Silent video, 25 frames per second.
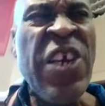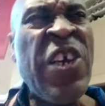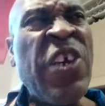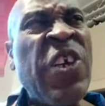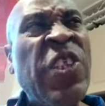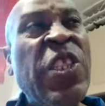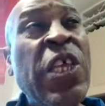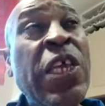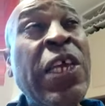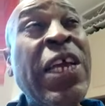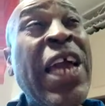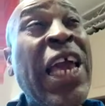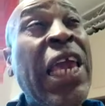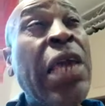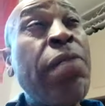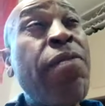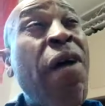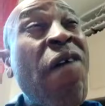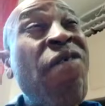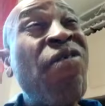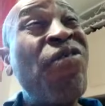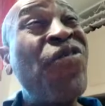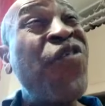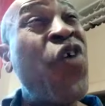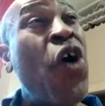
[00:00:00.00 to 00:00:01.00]
You think I give
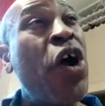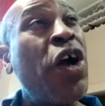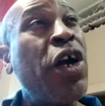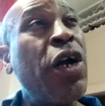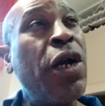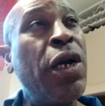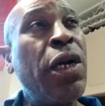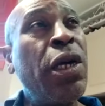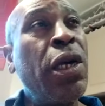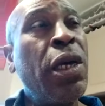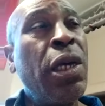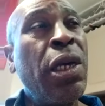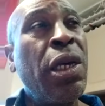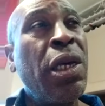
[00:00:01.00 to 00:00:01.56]
a fuck?